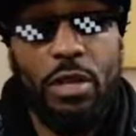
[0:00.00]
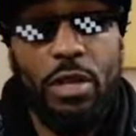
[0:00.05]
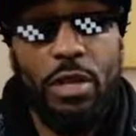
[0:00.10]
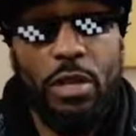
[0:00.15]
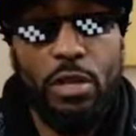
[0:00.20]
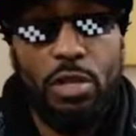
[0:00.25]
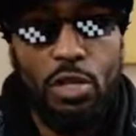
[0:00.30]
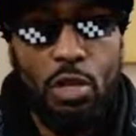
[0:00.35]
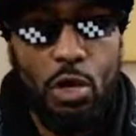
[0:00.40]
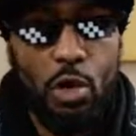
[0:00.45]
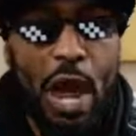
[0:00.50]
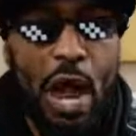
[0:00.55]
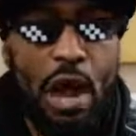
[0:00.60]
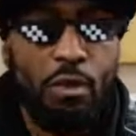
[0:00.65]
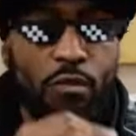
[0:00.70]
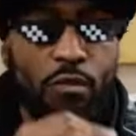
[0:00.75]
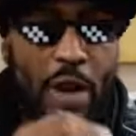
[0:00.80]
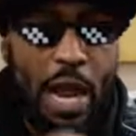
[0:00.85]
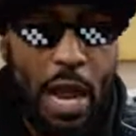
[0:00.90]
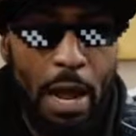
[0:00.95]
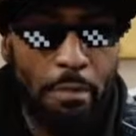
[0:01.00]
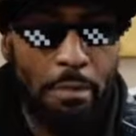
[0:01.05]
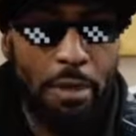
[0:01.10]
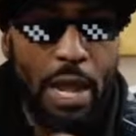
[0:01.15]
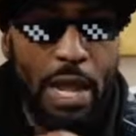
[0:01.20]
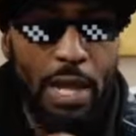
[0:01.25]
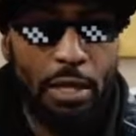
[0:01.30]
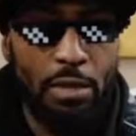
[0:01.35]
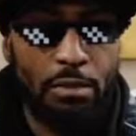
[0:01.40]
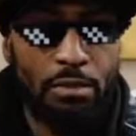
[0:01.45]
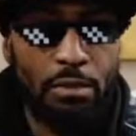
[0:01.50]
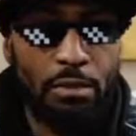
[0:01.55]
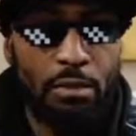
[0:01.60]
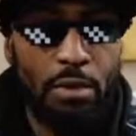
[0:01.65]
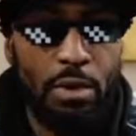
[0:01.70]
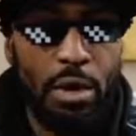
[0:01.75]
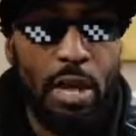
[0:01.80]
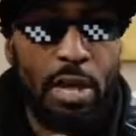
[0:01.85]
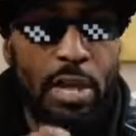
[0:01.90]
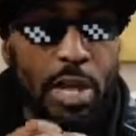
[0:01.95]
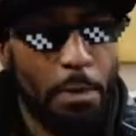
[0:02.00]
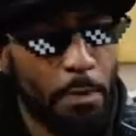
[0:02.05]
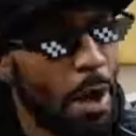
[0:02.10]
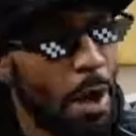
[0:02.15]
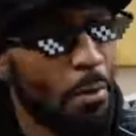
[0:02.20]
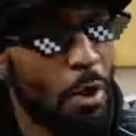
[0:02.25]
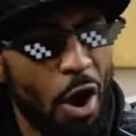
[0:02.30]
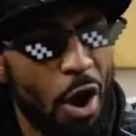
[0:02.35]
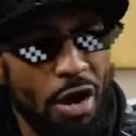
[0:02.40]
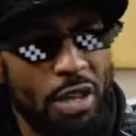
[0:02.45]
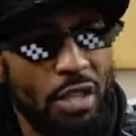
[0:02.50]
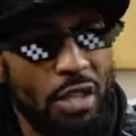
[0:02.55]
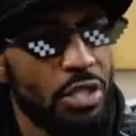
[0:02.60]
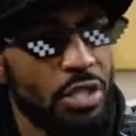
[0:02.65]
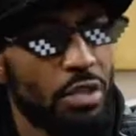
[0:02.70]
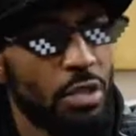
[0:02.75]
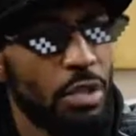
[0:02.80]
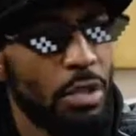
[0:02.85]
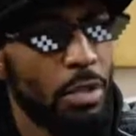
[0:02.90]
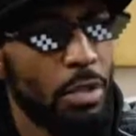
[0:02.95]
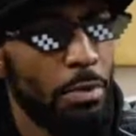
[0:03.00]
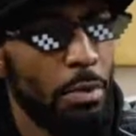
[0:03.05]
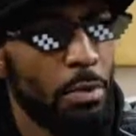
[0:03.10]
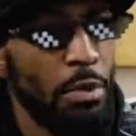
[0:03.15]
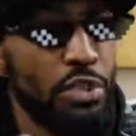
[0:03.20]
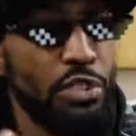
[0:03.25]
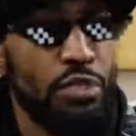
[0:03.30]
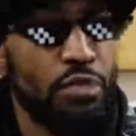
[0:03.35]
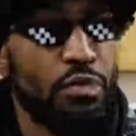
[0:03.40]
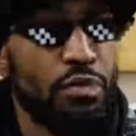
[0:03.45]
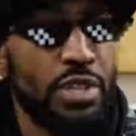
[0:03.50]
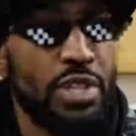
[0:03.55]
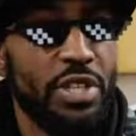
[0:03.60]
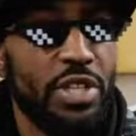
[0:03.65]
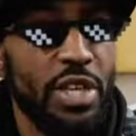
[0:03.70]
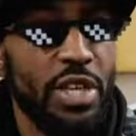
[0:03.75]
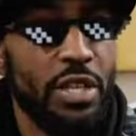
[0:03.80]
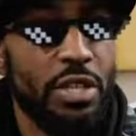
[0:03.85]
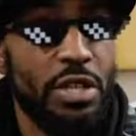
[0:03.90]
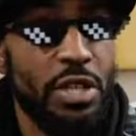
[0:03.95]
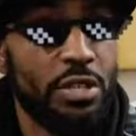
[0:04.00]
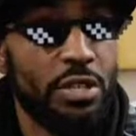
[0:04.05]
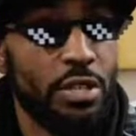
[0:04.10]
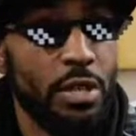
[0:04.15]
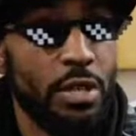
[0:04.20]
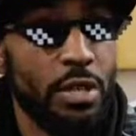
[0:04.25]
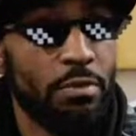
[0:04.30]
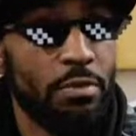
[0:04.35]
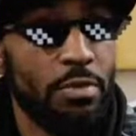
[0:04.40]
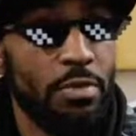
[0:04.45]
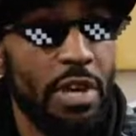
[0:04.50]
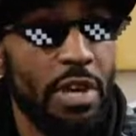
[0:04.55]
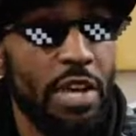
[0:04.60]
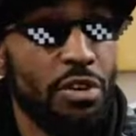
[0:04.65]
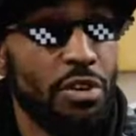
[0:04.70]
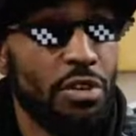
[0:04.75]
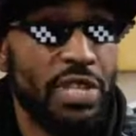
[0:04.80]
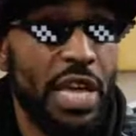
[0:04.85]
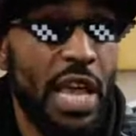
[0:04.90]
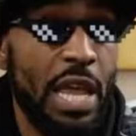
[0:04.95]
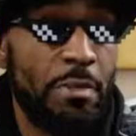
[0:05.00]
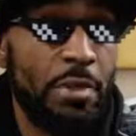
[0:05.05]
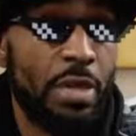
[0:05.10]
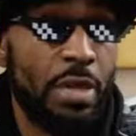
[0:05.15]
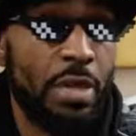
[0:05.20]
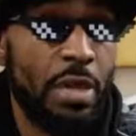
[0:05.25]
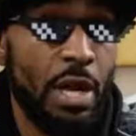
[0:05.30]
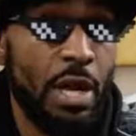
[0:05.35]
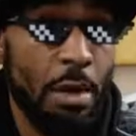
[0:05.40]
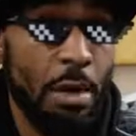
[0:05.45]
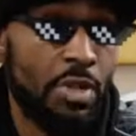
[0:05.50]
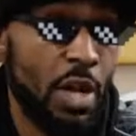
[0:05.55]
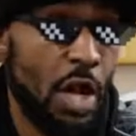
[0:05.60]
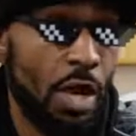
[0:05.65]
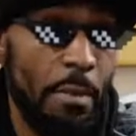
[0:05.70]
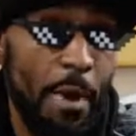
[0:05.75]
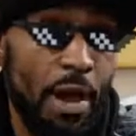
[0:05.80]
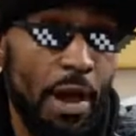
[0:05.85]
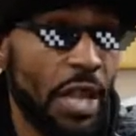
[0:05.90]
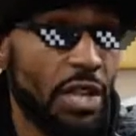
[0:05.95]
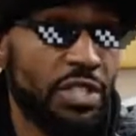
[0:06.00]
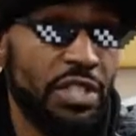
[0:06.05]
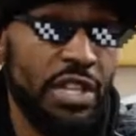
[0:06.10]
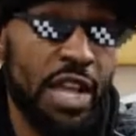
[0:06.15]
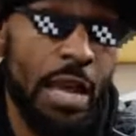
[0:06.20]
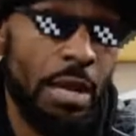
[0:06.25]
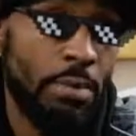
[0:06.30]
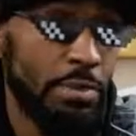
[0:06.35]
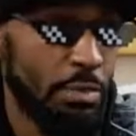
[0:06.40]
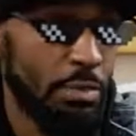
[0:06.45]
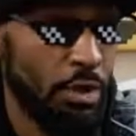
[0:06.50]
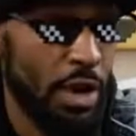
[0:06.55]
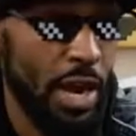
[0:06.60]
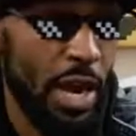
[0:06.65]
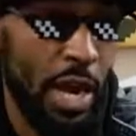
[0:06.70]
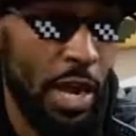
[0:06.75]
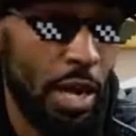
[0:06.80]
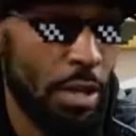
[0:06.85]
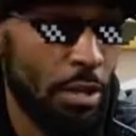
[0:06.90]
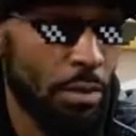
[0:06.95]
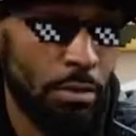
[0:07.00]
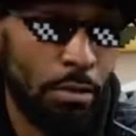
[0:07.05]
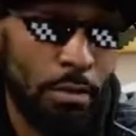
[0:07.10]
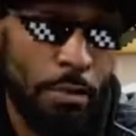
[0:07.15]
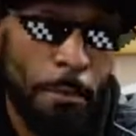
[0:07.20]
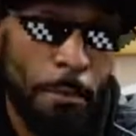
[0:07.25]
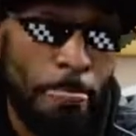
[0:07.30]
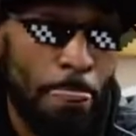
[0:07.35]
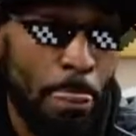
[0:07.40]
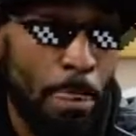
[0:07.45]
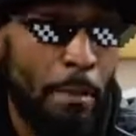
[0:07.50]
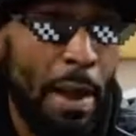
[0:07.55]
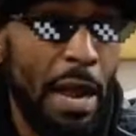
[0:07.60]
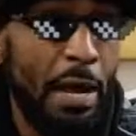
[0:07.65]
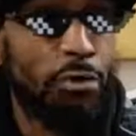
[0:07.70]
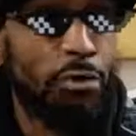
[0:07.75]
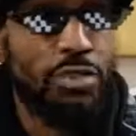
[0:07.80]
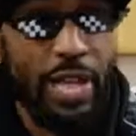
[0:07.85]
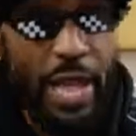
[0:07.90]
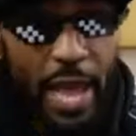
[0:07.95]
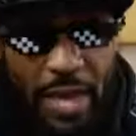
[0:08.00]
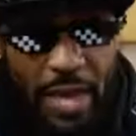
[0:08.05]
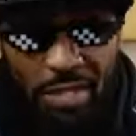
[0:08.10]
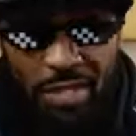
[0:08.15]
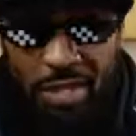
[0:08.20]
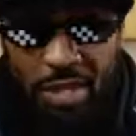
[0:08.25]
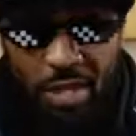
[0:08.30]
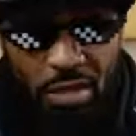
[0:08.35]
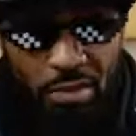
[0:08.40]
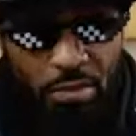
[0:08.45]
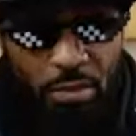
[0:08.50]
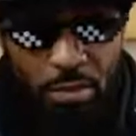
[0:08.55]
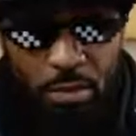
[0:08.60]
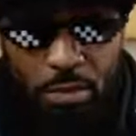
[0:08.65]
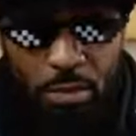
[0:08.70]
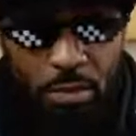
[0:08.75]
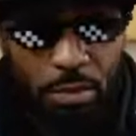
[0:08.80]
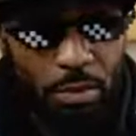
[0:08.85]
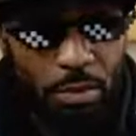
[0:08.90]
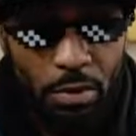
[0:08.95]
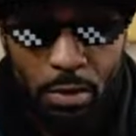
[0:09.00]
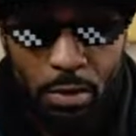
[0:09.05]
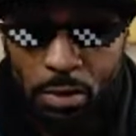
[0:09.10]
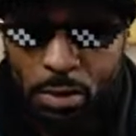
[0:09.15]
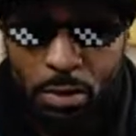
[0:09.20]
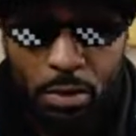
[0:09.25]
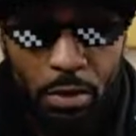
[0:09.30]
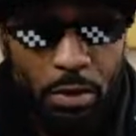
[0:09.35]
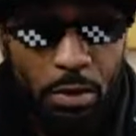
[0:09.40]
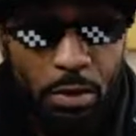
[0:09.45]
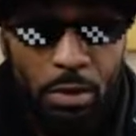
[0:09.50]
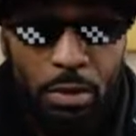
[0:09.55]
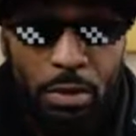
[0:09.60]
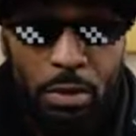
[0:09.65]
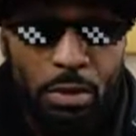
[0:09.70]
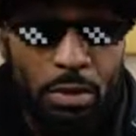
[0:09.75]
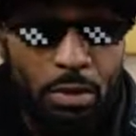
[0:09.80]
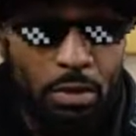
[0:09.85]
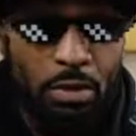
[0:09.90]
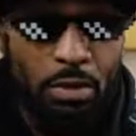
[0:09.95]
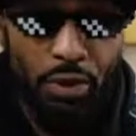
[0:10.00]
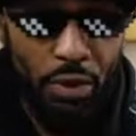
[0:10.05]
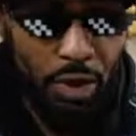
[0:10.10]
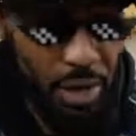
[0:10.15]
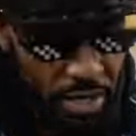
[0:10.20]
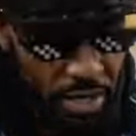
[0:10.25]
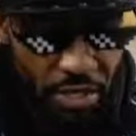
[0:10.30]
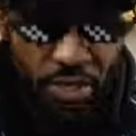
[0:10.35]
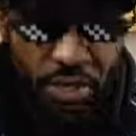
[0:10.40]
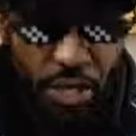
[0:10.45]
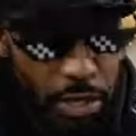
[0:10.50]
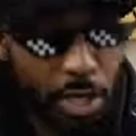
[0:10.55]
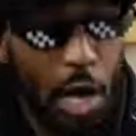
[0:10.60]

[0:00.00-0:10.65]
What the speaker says: So I rap like a hip hop artist, but what you're really getting is entertainment. And I'm talking about like James Brown, Michael Jackson, Prince, the GOATs.